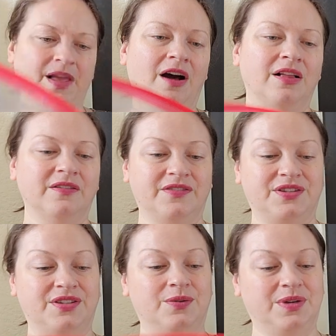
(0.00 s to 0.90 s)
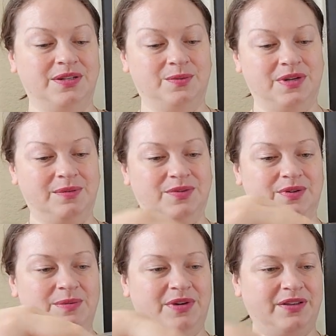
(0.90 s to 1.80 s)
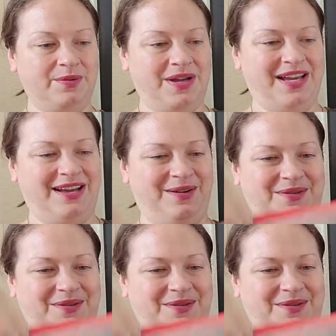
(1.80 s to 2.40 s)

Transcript: Olive is so into what I'm doing, by the way. I